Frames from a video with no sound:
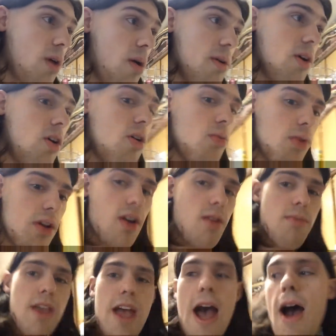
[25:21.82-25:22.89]
probably all we're going
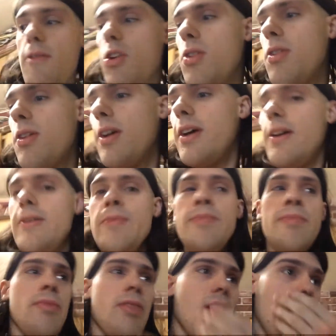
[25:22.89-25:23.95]
to be having.
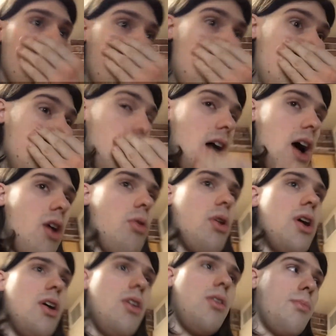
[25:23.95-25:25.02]
Right now
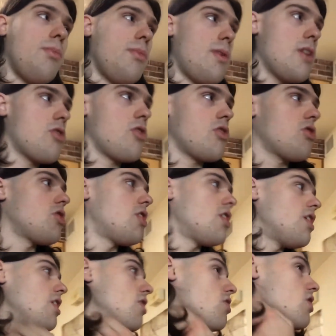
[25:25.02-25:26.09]
my
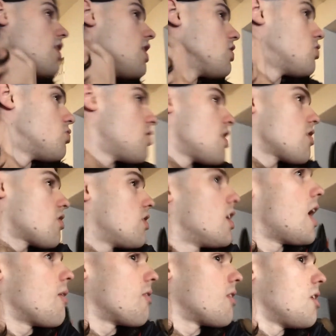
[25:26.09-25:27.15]
sister is getting dressed,
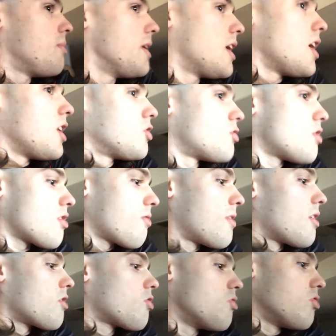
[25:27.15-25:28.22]
and I'm gonna be getting dressed
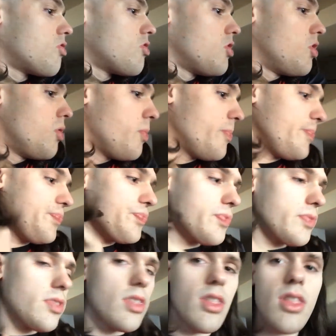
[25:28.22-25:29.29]
very soon too.
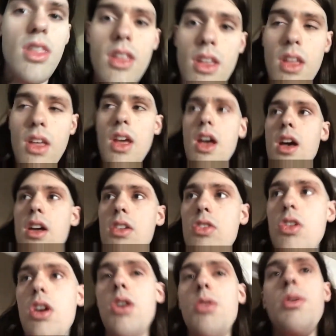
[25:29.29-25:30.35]

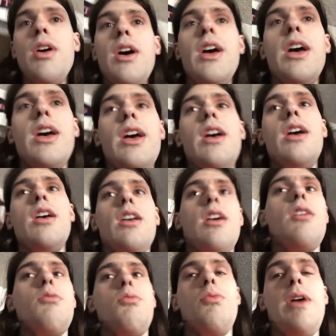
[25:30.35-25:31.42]
So,
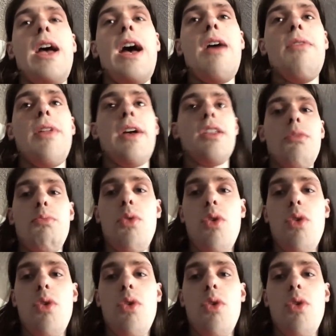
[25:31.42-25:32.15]
yeah, we have like the